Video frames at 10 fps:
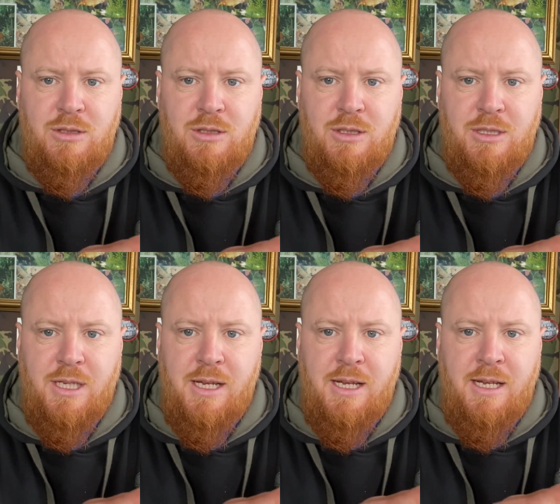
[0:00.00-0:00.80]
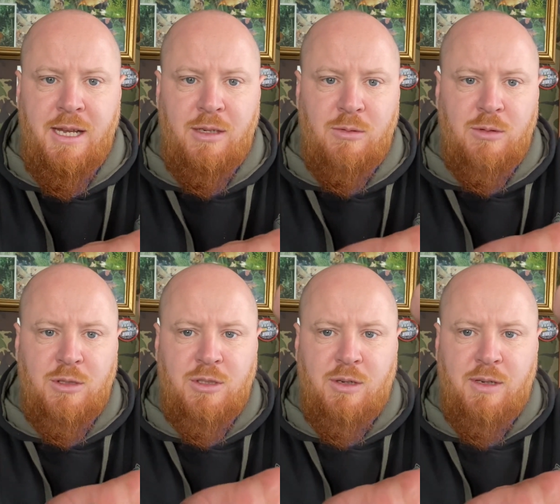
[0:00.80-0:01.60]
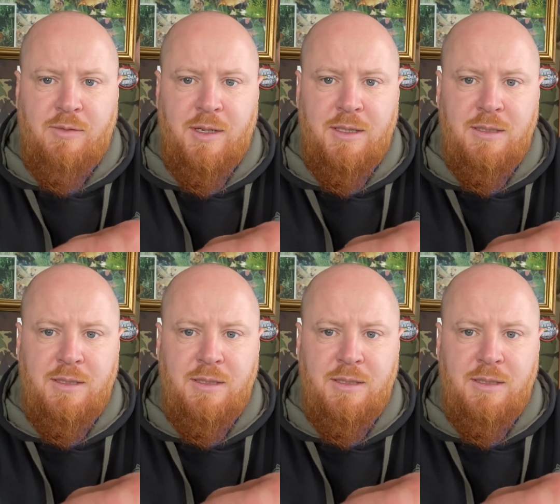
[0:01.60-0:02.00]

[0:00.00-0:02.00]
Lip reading: just sitting at an angle on the side of it.